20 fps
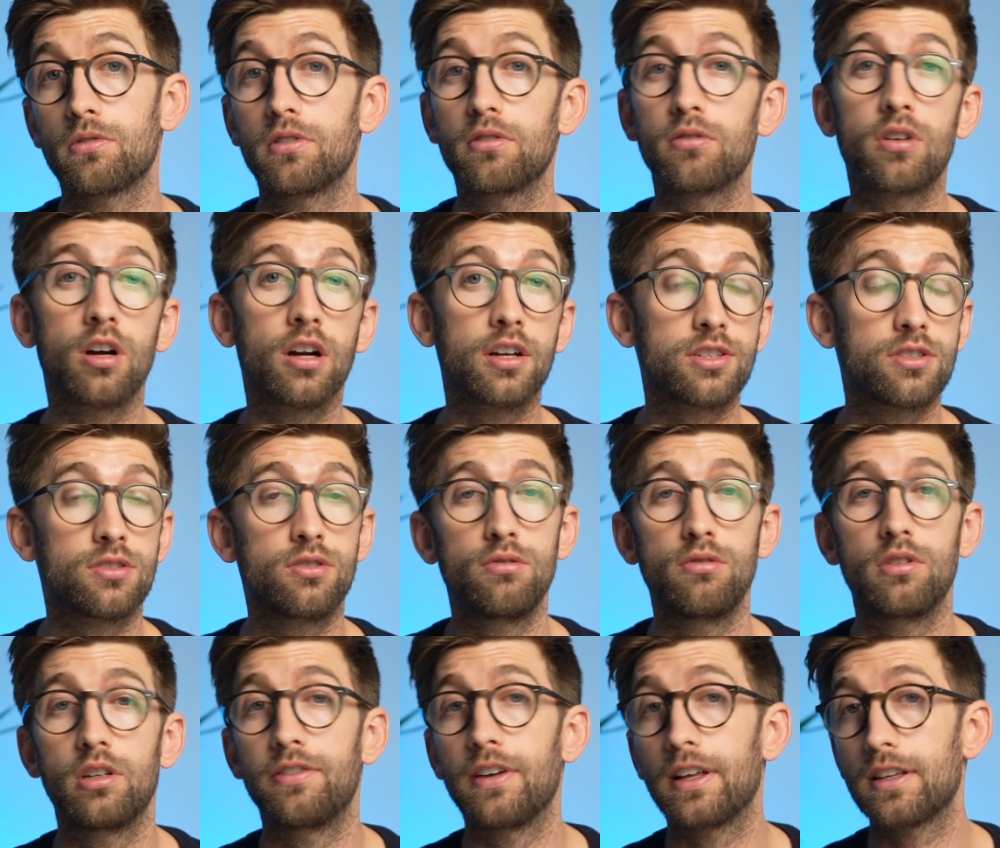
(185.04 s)
with regards
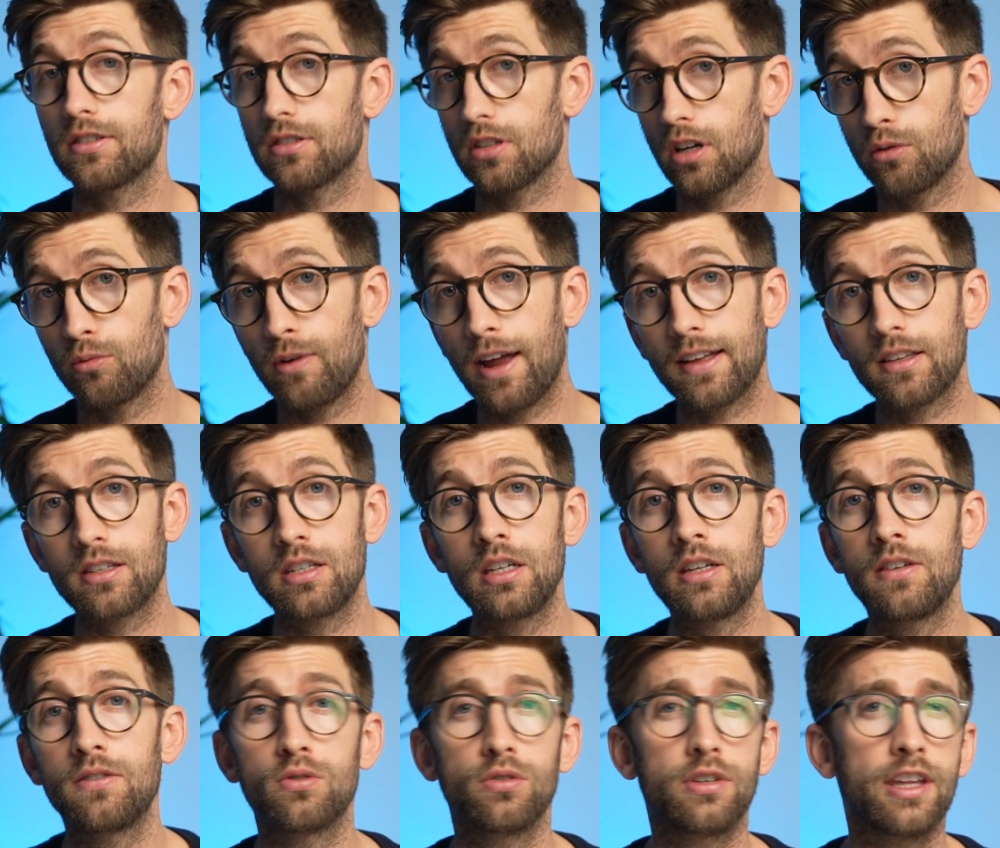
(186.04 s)
to advanced
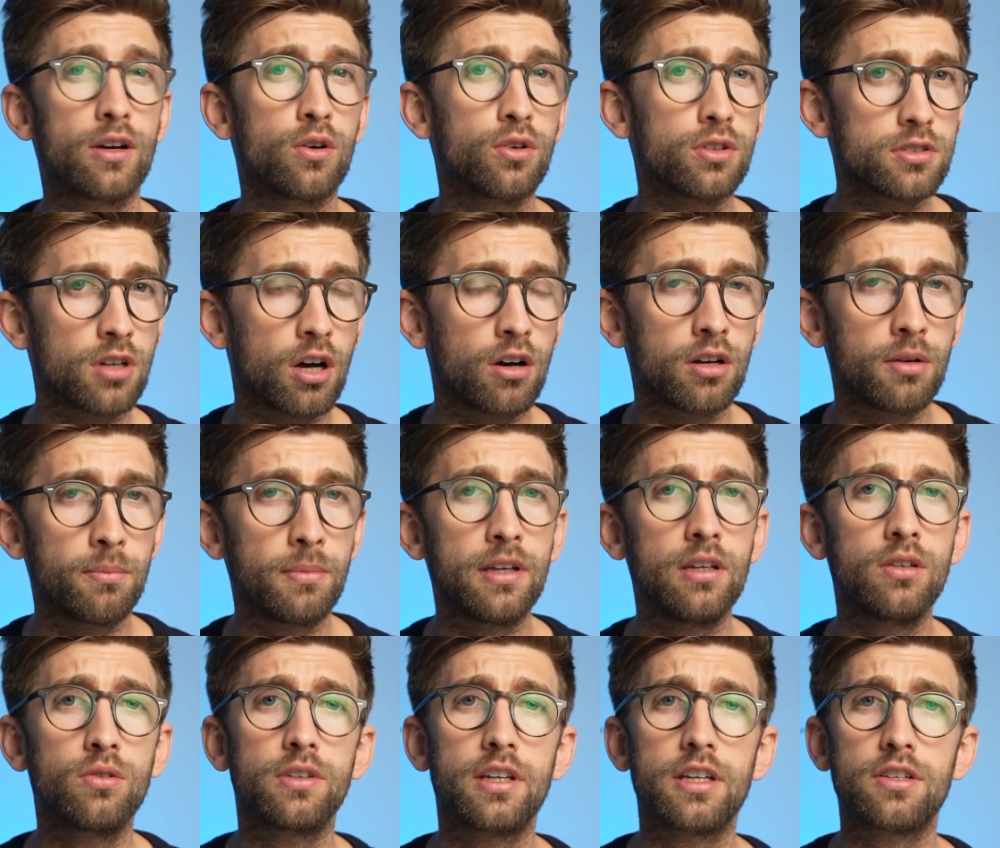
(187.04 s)
directives or their
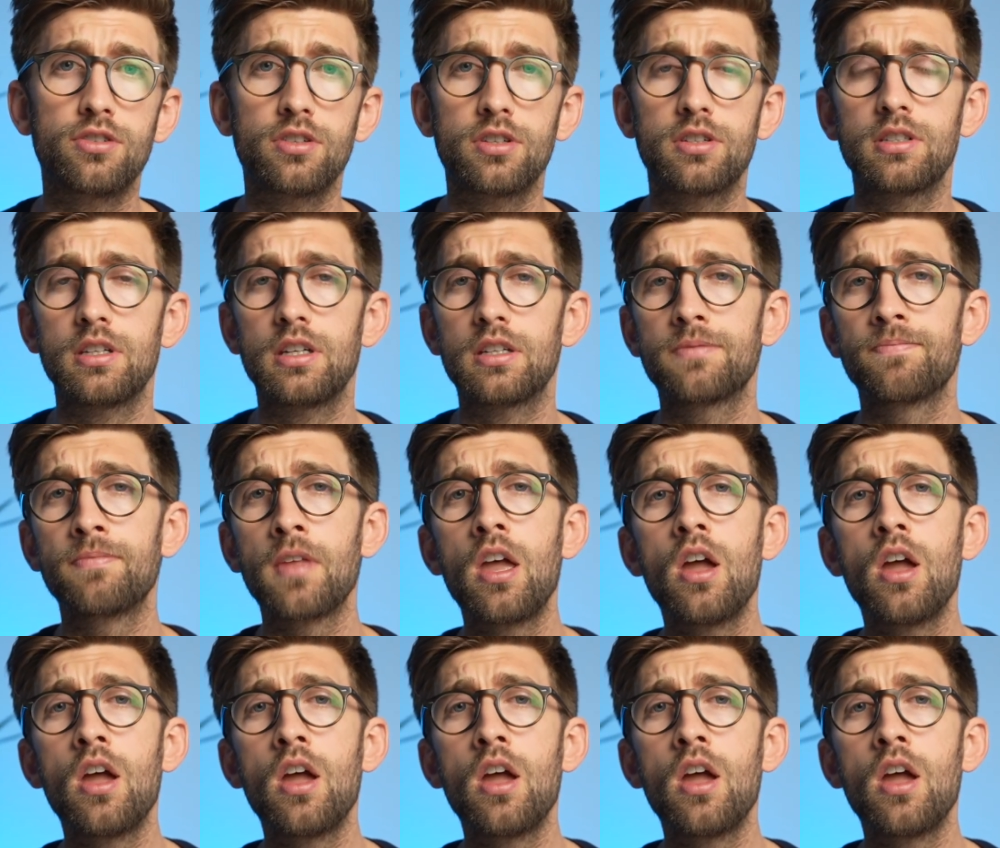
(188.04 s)
autonomy or their justice?